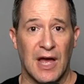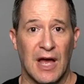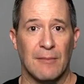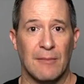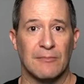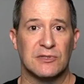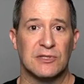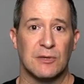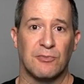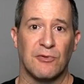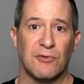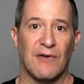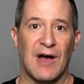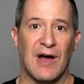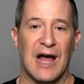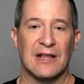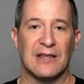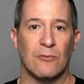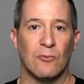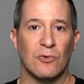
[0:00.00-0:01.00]
them, to
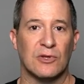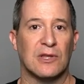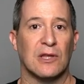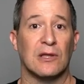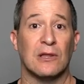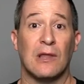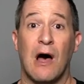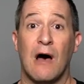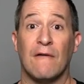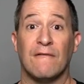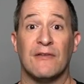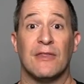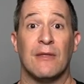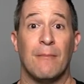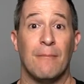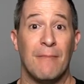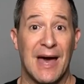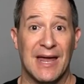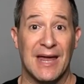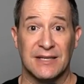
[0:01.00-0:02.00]
provide them with the love and
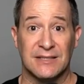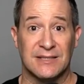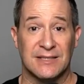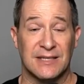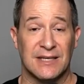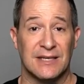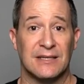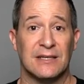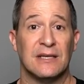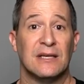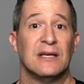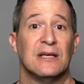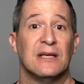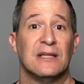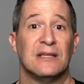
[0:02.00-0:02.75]
the medicine